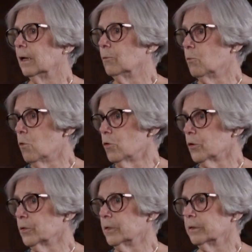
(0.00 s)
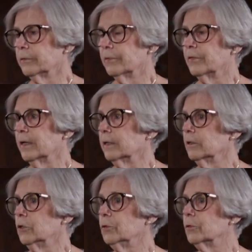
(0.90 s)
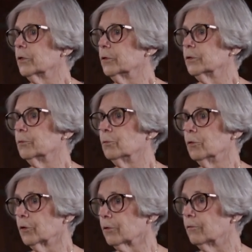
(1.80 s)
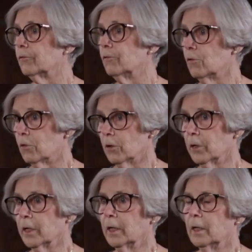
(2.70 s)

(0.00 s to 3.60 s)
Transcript: award that you could work for